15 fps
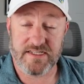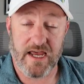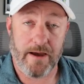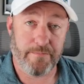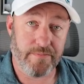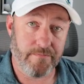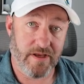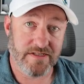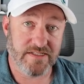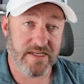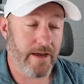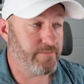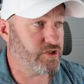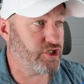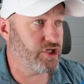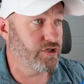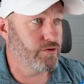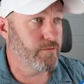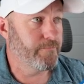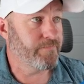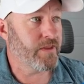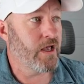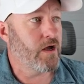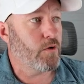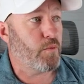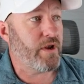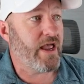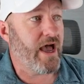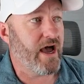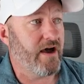step in step two,
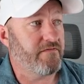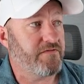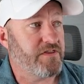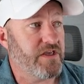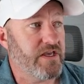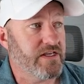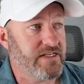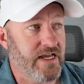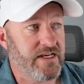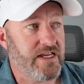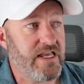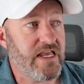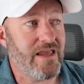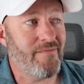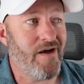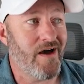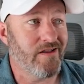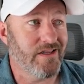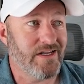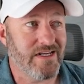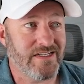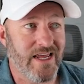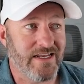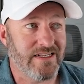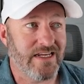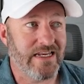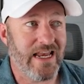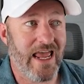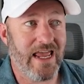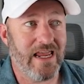we have the attendee email and
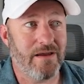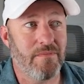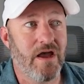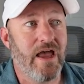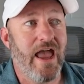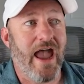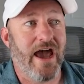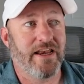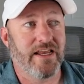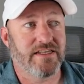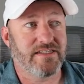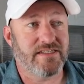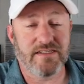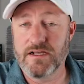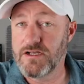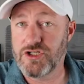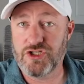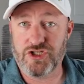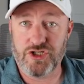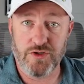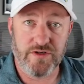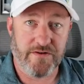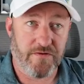attendee name, and it's two